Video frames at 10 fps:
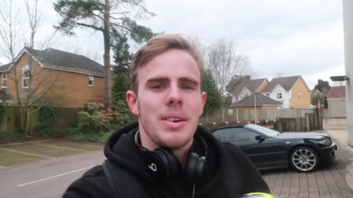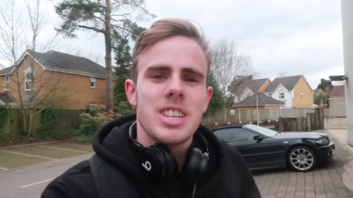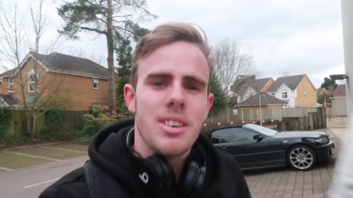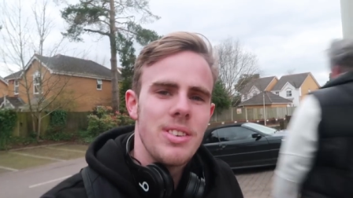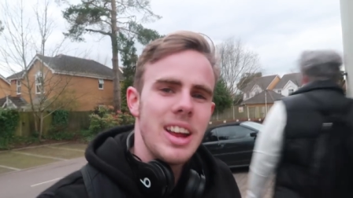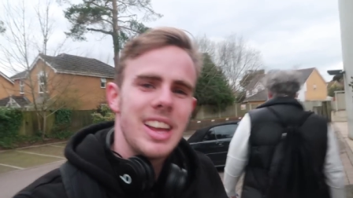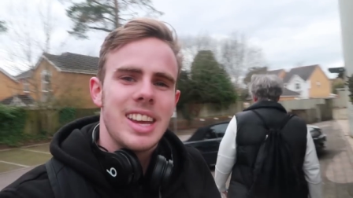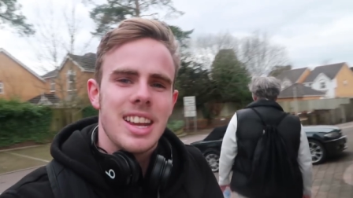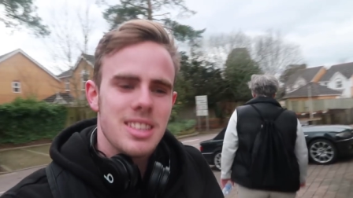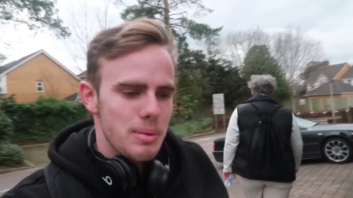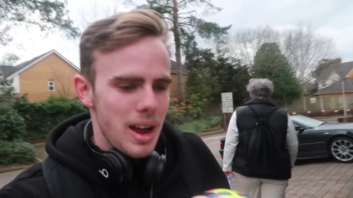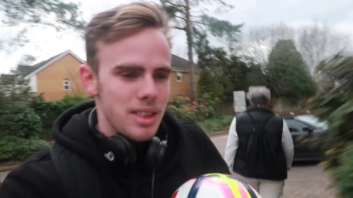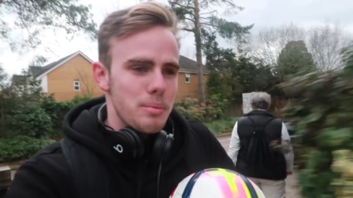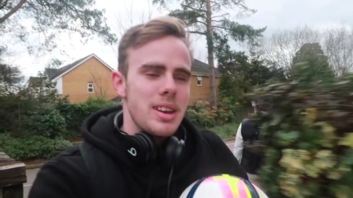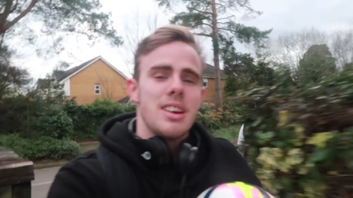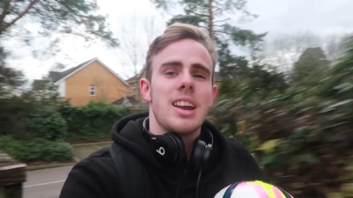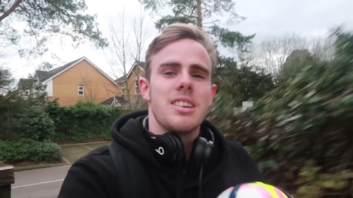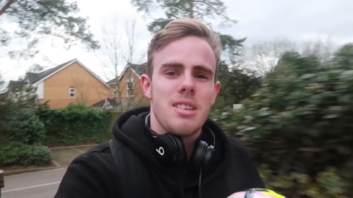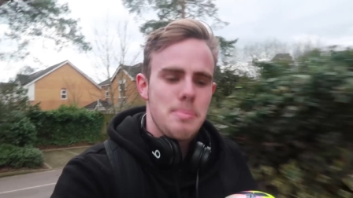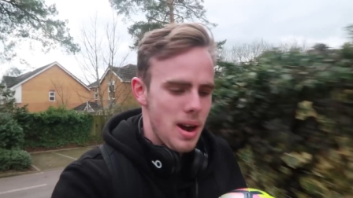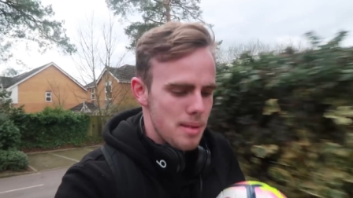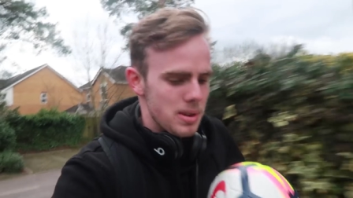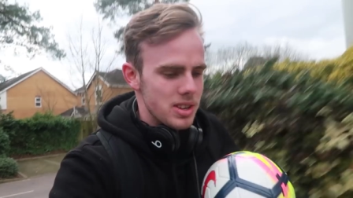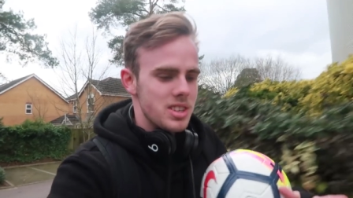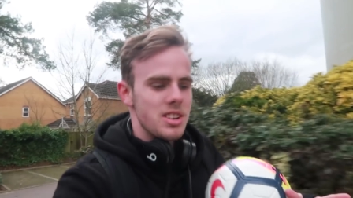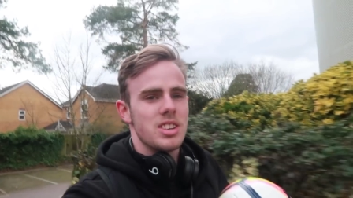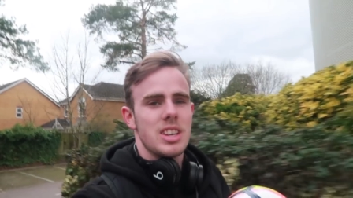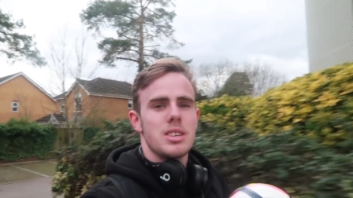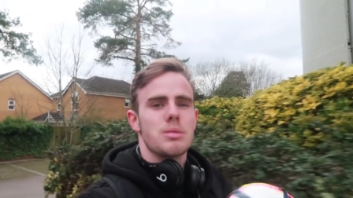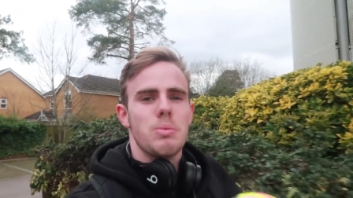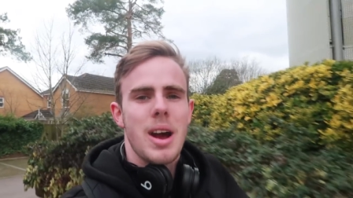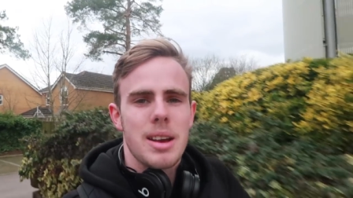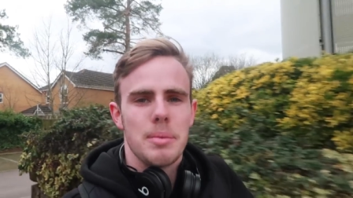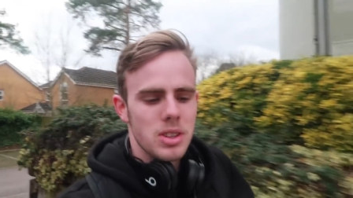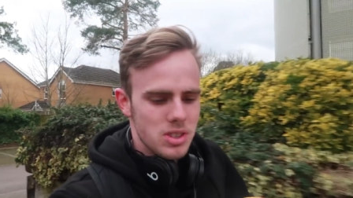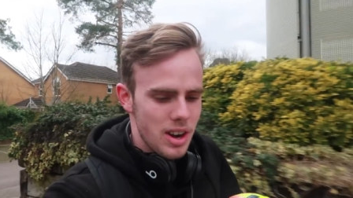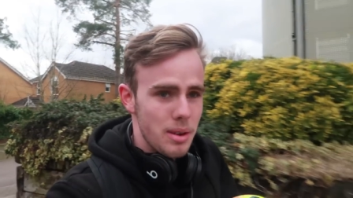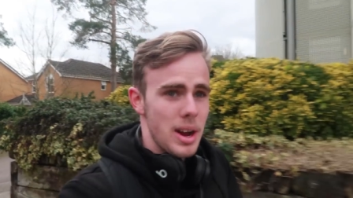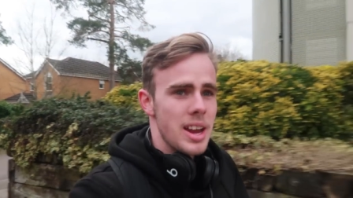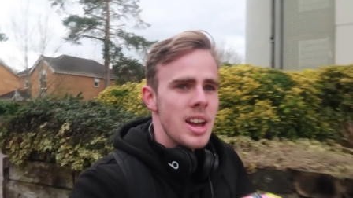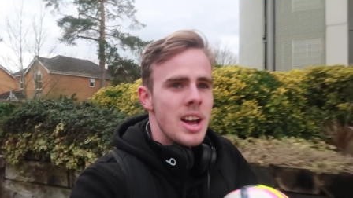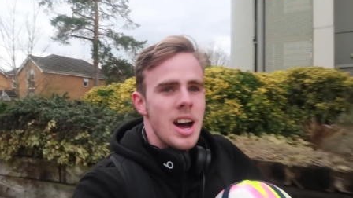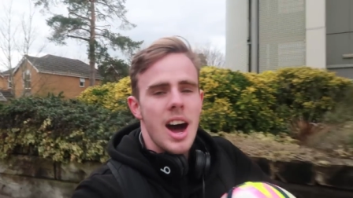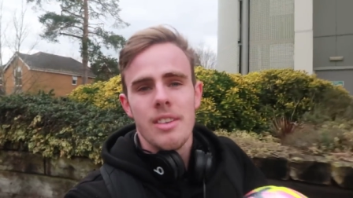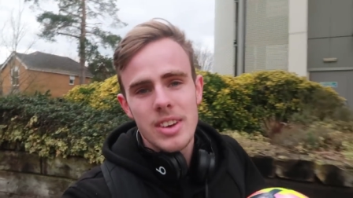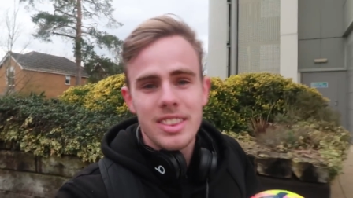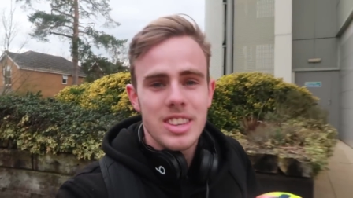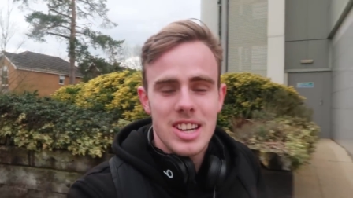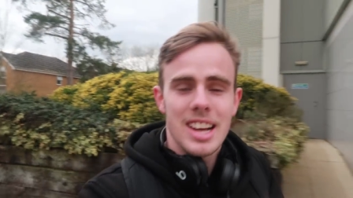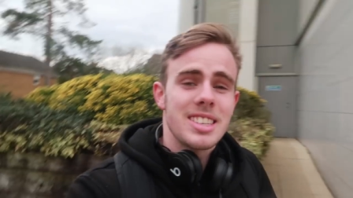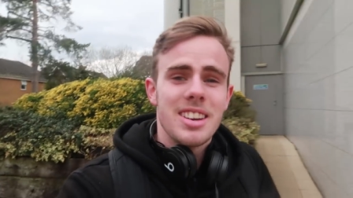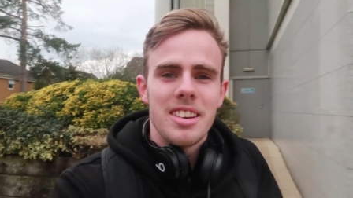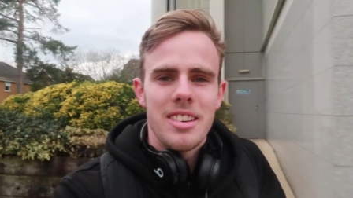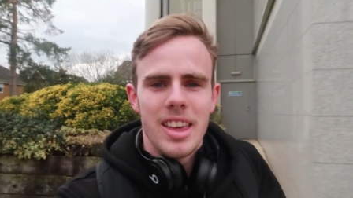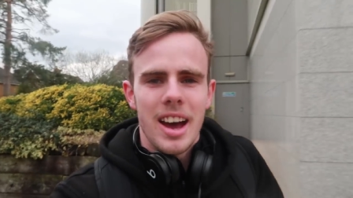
I'm actually really keen to wear them. When you get a new pair of boots, you usually just whack them on straight away. I haven't had the chance to do